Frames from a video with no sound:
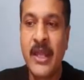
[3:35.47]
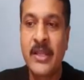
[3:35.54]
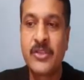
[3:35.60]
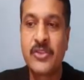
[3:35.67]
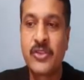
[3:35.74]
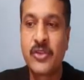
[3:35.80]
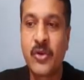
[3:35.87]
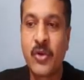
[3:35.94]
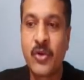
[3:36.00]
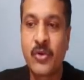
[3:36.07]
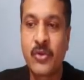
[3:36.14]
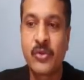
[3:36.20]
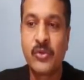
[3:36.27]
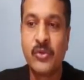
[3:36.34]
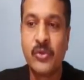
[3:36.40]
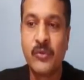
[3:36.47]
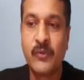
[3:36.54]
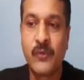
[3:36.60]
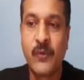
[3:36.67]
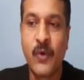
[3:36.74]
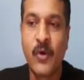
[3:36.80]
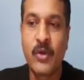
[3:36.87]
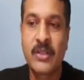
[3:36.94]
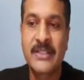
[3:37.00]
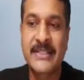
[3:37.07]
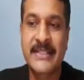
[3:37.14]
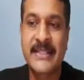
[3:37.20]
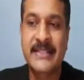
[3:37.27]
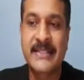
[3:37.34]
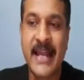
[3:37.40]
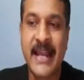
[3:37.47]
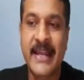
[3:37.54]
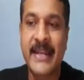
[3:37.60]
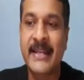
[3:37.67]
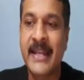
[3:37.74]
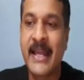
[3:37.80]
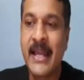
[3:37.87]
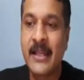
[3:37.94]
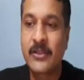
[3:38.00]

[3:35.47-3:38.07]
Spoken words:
0, 2, 4, 6 and 8.